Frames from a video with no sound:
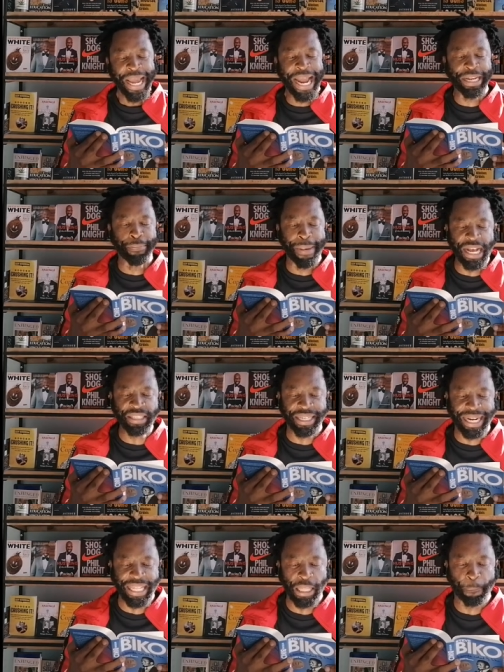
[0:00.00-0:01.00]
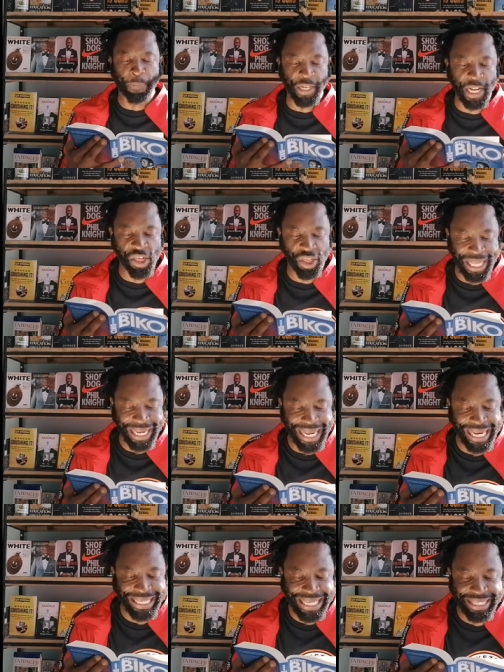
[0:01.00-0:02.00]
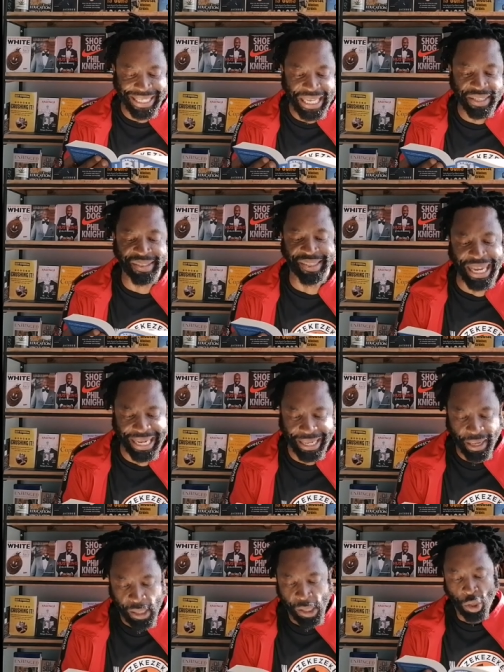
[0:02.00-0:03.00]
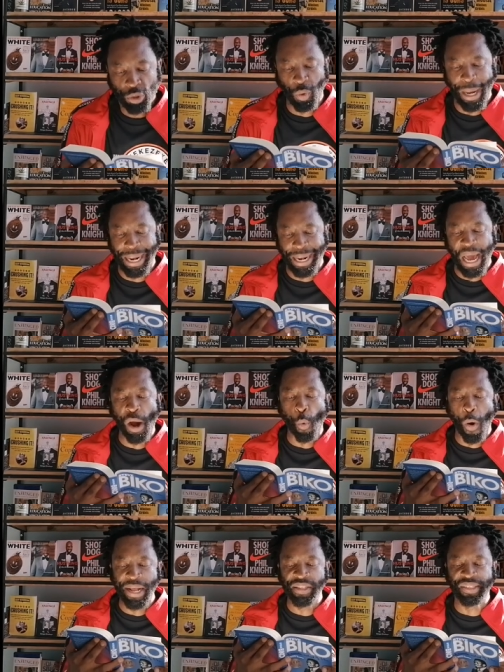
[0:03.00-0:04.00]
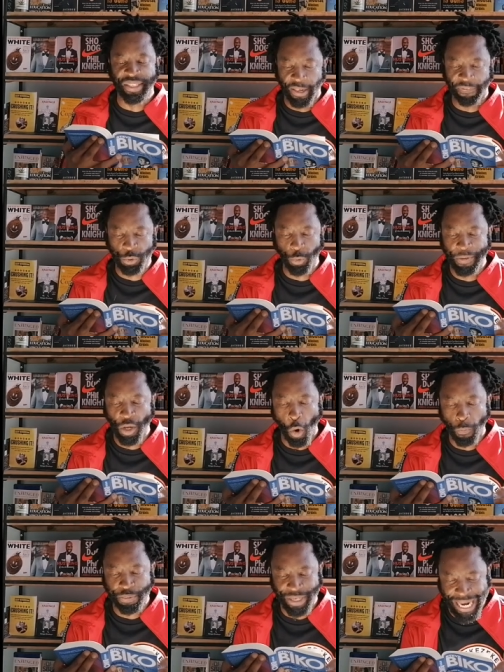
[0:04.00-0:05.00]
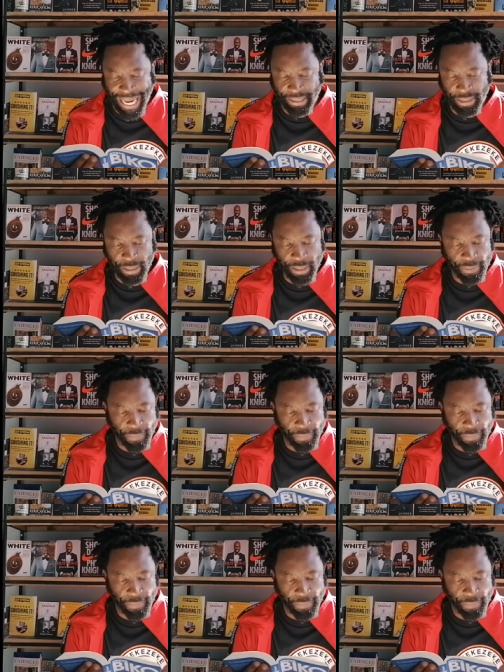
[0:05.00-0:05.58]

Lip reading: It must rather preach that it is a sin to allow oneself to be oppressed.